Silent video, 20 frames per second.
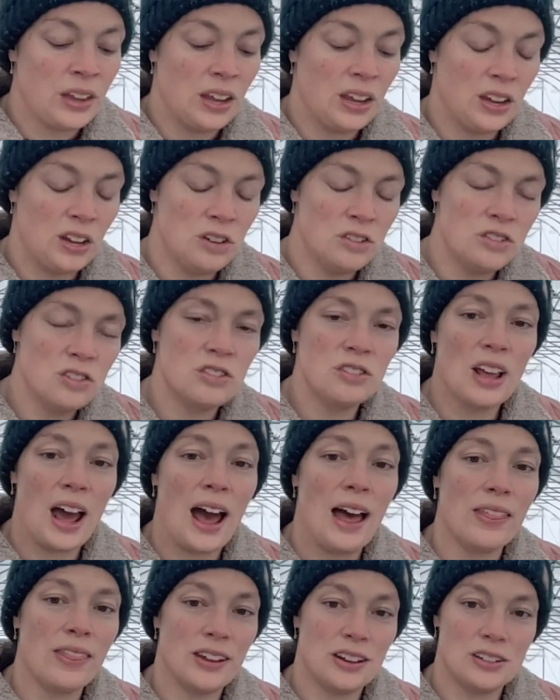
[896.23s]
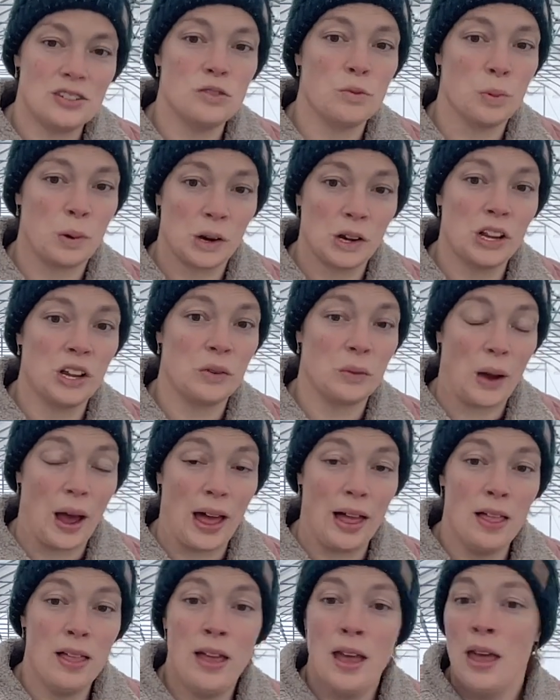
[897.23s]
You do that, they do pretty
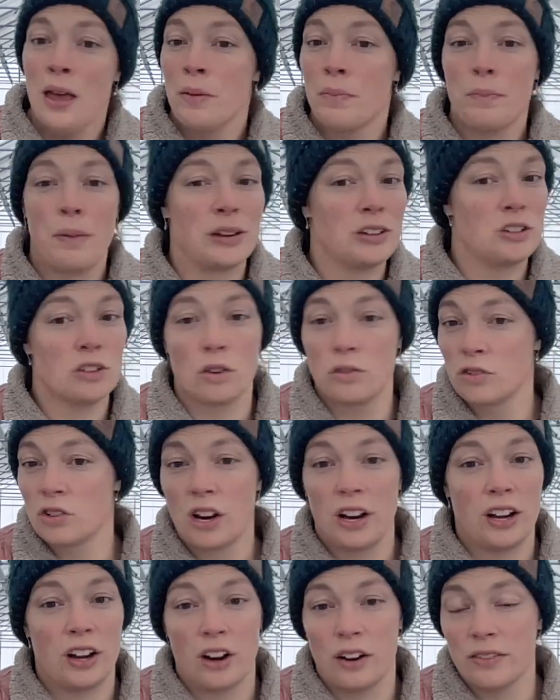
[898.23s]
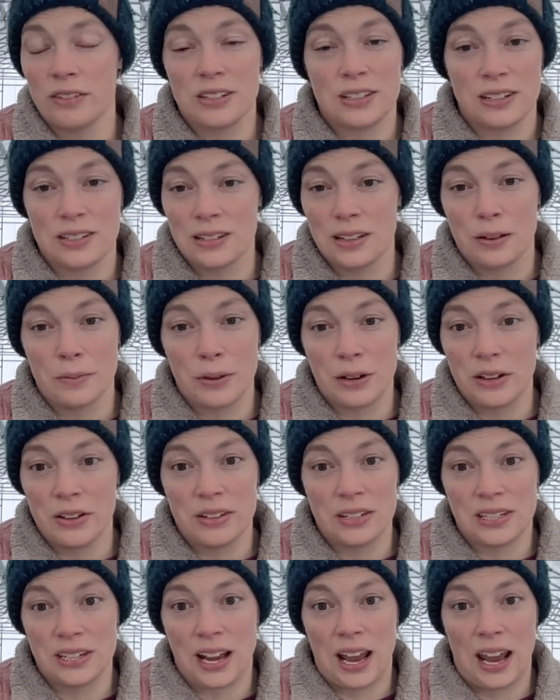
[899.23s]
well, but don't try and harvest this in the middle of
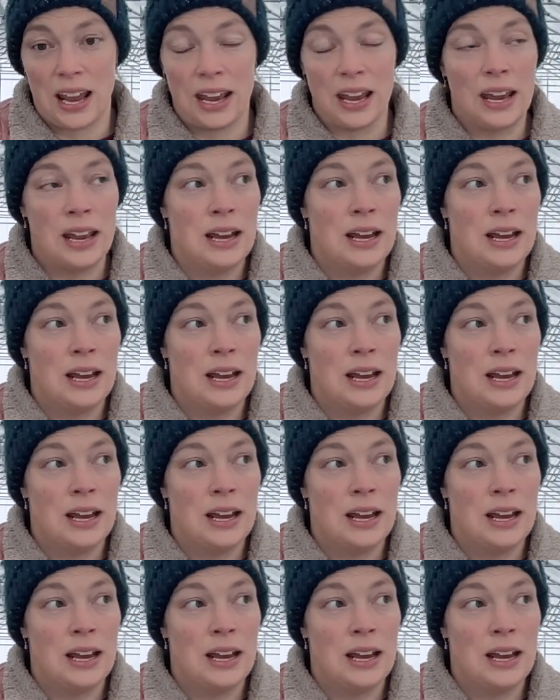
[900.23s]
the day.